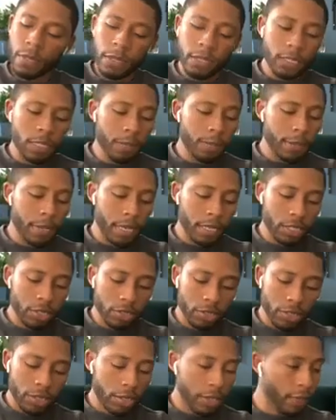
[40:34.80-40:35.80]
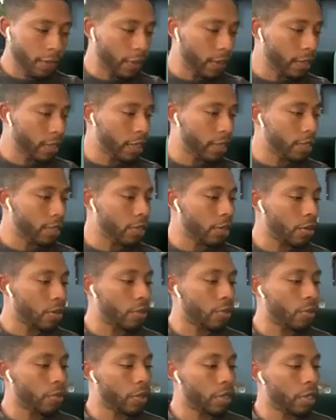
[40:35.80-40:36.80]
GPS uses stuff like that. So
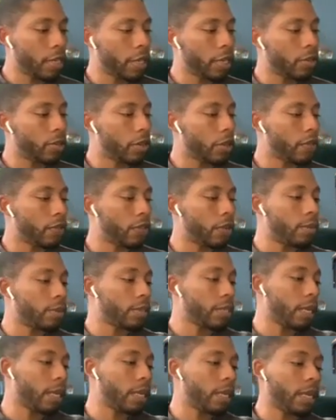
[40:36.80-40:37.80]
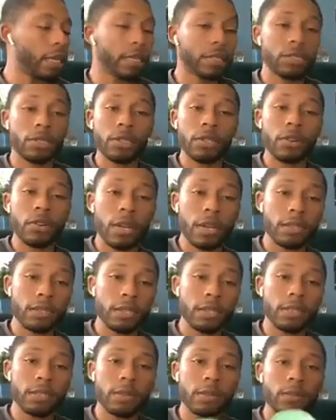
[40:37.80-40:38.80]
the data will come from the satellite to the ground
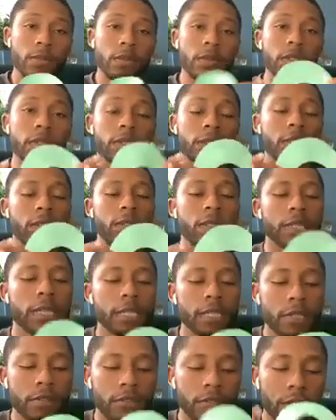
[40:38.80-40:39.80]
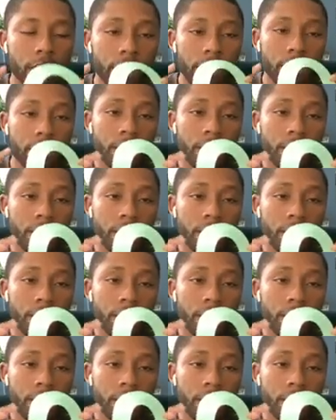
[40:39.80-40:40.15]
station via